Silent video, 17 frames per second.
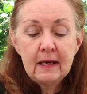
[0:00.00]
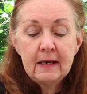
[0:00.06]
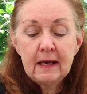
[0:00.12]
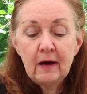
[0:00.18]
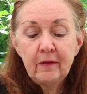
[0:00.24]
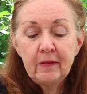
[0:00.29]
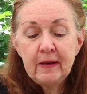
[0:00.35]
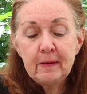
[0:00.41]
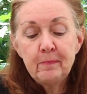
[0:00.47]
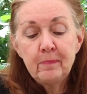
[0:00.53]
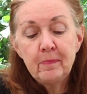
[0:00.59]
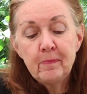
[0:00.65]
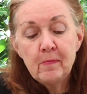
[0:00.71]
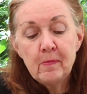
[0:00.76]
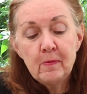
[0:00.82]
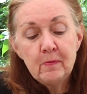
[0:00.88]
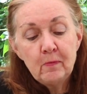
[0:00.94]
Now the,
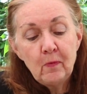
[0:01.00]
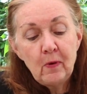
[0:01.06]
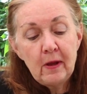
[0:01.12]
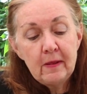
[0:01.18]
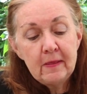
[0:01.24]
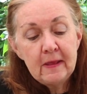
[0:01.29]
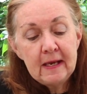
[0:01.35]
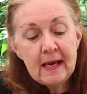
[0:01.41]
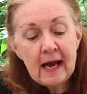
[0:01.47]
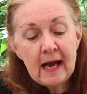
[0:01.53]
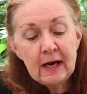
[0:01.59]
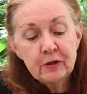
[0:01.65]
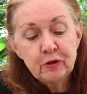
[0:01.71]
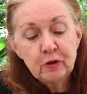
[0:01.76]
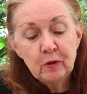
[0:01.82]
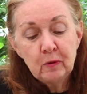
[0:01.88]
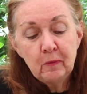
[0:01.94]
the
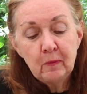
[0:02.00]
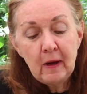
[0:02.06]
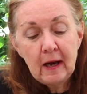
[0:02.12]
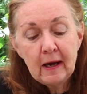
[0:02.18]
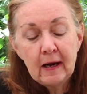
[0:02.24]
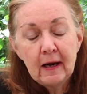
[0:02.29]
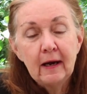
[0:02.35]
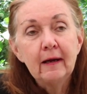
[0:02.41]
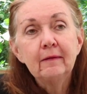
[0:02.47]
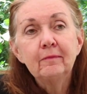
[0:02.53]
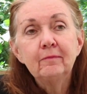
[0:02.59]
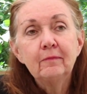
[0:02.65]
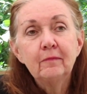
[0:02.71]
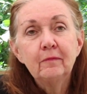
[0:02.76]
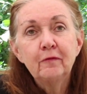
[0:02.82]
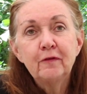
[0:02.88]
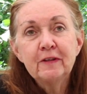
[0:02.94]
actual uh,
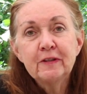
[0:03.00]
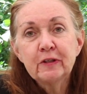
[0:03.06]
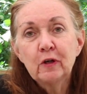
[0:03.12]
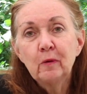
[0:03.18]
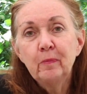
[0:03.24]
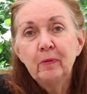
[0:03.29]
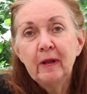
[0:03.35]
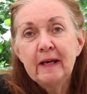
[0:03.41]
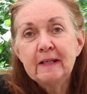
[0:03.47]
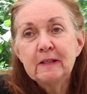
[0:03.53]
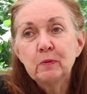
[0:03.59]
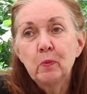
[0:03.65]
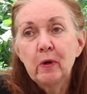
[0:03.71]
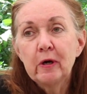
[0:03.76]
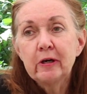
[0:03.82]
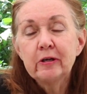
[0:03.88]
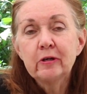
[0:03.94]
physical place
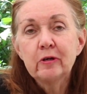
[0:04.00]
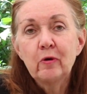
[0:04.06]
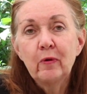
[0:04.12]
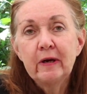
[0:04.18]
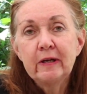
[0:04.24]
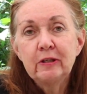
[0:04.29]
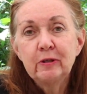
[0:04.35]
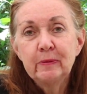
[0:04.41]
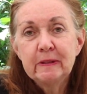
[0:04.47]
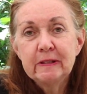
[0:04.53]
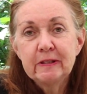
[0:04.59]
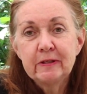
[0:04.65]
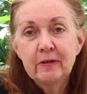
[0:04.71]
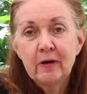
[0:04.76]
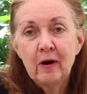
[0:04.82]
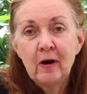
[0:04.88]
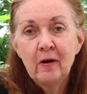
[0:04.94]
where you're going to
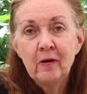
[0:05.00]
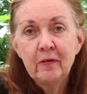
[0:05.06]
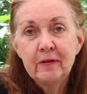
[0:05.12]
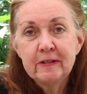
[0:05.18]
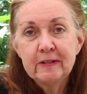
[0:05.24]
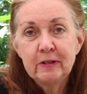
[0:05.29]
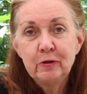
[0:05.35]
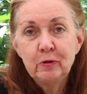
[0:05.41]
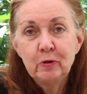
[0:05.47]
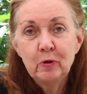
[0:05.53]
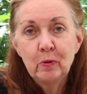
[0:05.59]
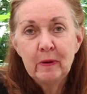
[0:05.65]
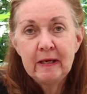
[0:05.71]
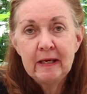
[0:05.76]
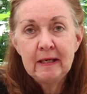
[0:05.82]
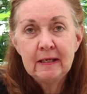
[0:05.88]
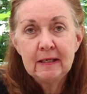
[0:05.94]
install this new
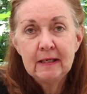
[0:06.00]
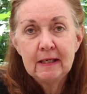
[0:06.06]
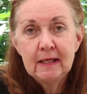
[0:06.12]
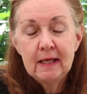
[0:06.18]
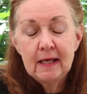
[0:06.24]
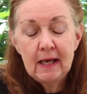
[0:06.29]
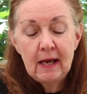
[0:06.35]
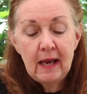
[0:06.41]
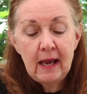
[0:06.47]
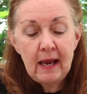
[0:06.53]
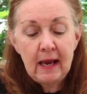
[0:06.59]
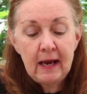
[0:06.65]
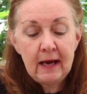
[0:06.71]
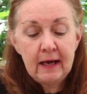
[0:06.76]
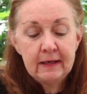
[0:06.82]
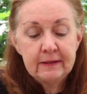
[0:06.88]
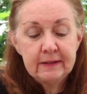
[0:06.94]
queen
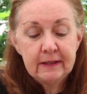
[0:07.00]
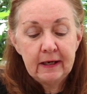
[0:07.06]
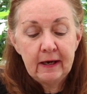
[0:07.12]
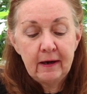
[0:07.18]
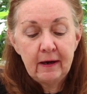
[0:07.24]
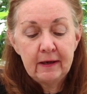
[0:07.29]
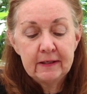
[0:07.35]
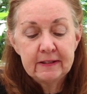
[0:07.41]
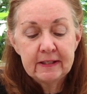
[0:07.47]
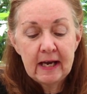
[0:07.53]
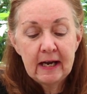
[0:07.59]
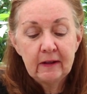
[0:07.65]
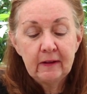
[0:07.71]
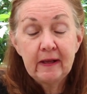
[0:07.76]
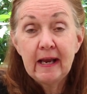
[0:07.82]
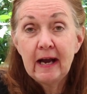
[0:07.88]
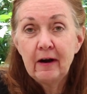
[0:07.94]
and uh,
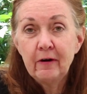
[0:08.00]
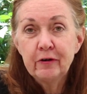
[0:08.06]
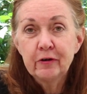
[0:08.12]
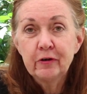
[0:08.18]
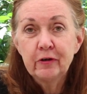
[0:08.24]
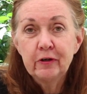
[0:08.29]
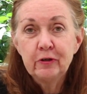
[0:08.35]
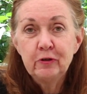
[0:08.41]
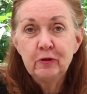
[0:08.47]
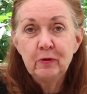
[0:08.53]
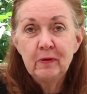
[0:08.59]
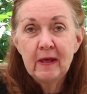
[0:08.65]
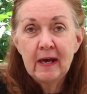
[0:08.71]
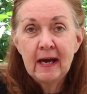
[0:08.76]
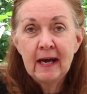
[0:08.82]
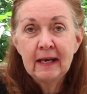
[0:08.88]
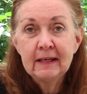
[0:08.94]
exactly how you're going to do
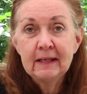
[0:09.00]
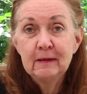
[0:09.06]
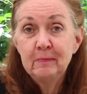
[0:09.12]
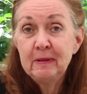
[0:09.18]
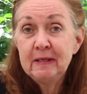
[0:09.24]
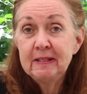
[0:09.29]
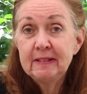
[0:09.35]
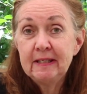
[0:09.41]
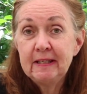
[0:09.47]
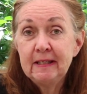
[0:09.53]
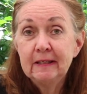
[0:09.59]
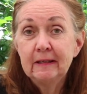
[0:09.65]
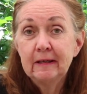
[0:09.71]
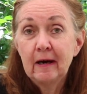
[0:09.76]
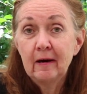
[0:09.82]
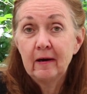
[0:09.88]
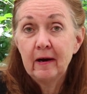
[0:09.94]
that can be seen
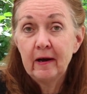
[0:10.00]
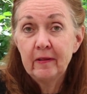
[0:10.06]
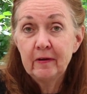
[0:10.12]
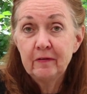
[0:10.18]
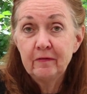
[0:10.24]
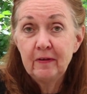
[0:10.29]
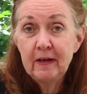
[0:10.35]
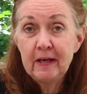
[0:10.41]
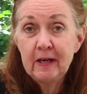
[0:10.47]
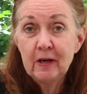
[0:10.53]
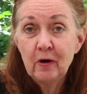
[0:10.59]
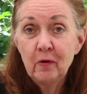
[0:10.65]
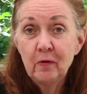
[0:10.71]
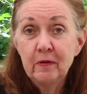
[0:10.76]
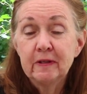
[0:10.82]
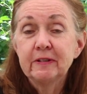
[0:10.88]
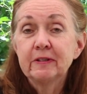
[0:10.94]
in our other
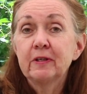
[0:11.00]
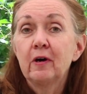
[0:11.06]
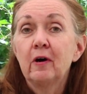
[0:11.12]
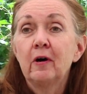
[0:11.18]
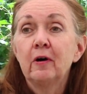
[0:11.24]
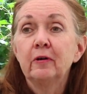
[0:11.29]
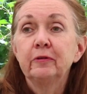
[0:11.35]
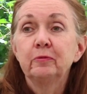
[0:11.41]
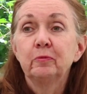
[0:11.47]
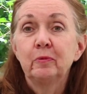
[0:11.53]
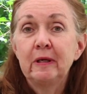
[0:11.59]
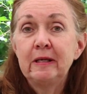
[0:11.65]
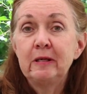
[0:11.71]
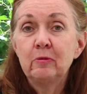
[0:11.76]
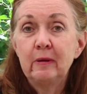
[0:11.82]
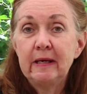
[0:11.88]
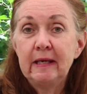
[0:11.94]
video that's called
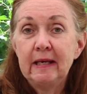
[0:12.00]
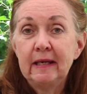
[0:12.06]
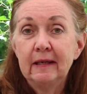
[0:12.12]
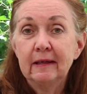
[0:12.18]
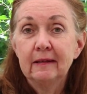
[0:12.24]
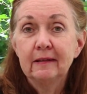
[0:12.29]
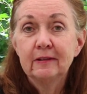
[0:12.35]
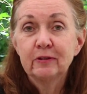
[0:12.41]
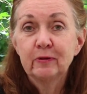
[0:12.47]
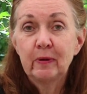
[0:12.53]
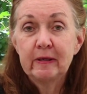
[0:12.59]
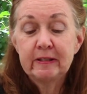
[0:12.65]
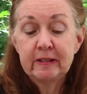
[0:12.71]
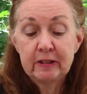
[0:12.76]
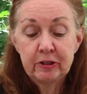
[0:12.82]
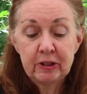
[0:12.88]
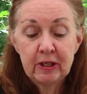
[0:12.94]
requeening. So I
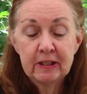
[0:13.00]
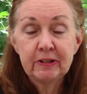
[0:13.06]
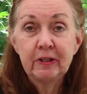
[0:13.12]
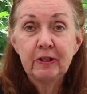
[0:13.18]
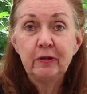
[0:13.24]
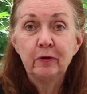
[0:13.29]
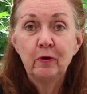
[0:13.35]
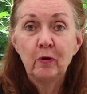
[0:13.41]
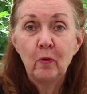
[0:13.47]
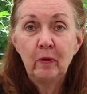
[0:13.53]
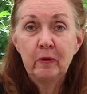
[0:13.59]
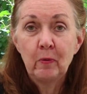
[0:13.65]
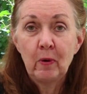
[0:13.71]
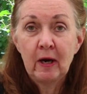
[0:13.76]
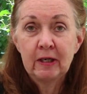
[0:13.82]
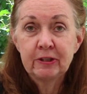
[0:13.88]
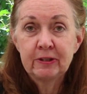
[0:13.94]
suggest that you go
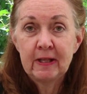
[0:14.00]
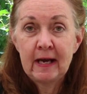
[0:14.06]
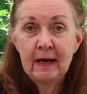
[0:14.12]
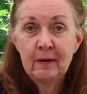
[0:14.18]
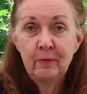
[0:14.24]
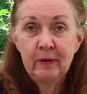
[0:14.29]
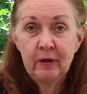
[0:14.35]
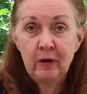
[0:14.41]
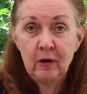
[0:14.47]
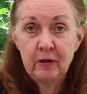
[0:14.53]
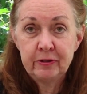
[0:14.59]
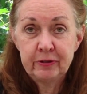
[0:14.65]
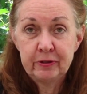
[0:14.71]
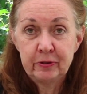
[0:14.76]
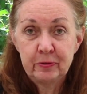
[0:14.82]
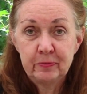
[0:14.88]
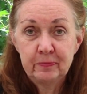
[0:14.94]
and watch that one
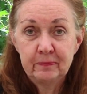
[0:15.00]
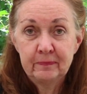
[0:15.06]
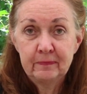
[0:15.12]
also.